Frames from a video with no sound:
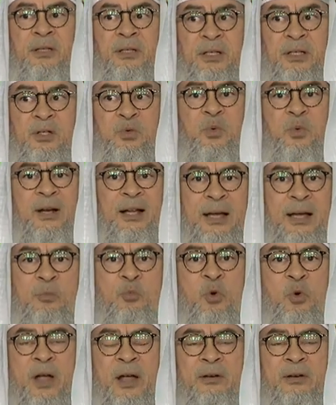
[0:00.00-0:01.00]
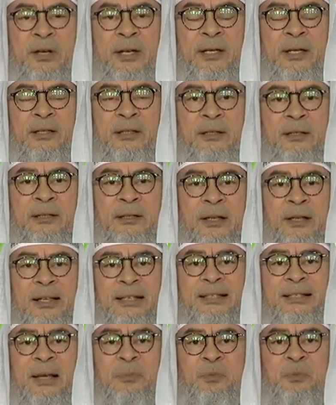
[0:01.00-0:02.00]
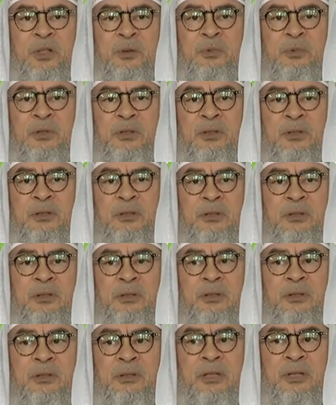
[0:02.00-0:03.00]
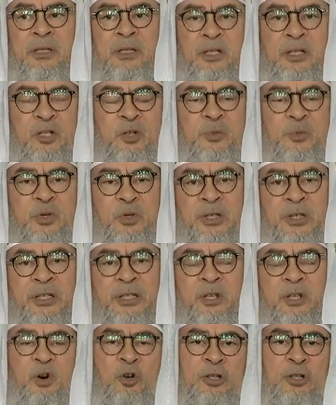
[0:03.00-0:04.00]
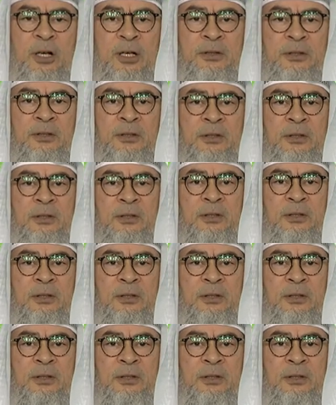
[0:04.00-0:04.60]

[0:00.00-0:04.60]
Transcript: is what I'm wearing acceptable in the community or not?